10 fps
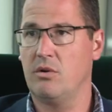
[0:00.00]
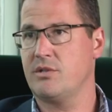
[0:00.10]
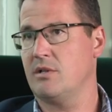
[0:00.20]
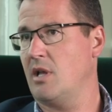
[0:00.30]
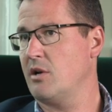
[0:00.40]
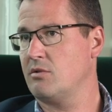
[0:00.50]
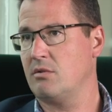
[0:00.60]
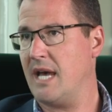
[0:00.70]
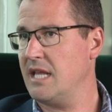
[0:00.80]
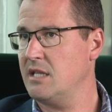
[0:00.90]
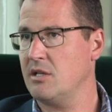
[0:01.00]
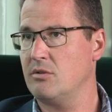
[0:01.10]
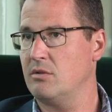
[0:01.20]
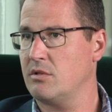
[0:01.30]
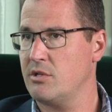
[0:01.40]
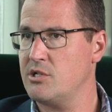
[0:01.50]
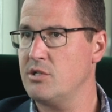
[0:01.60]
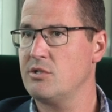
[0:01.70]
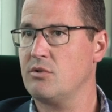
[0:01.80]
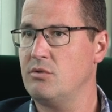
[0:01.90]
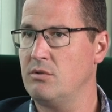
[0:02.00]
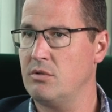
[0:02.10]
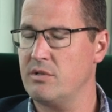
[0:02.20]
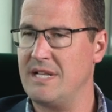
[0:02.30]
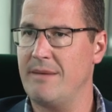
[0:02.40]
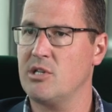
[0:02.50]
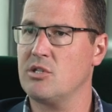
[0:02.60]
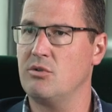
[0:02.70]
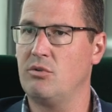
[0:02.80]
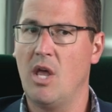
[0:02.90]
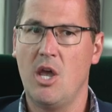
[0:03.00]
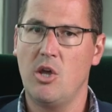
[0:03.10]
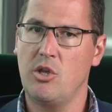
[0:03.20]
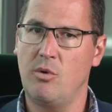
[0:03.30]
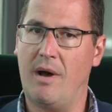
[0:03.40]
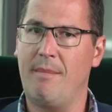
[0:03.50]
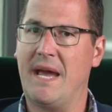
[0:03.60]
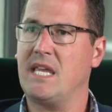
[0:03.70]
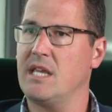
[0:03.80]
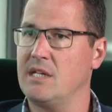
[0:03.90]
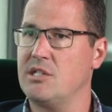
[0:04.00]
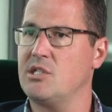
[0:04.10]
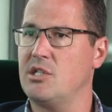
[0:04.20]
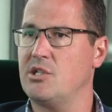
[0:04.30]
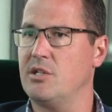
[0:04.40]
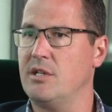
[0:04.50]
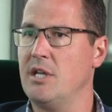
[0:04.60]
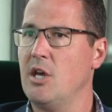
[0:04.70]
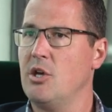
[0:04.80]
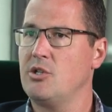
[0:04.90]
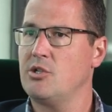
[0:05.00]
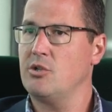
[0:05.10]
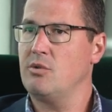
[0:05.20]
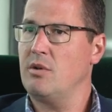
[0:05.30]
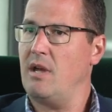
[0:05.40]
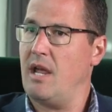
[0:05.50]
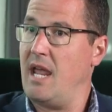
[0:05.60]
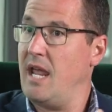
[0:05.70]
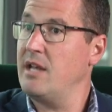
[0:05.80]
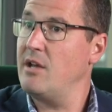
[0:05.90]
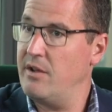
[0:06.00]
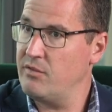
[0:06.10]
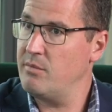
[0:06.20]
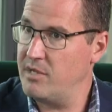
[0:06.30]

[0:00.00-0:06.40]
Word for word: or to the local Catholic or Christian school or Islamic school, you are making a decision to hand over a